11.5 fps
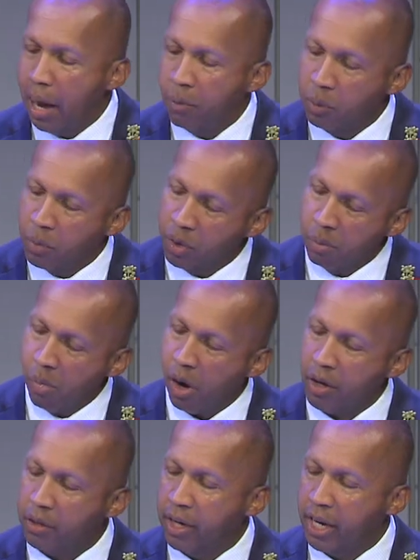I want to put a
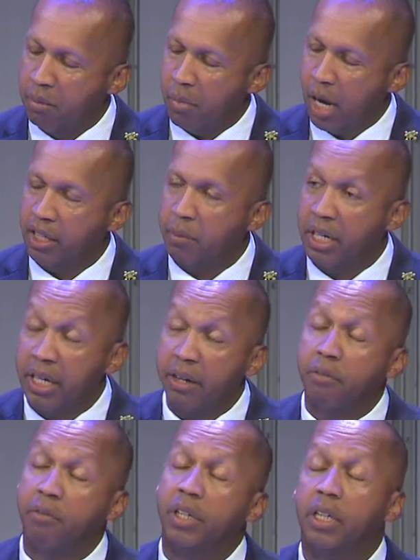marker and monument at
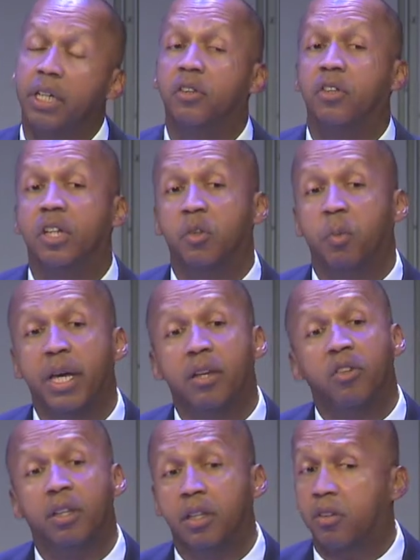every lynching
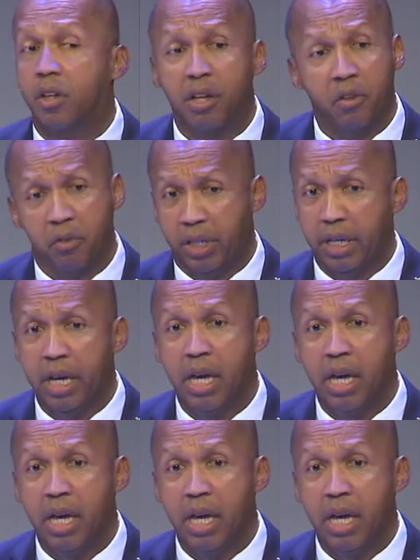space in this country,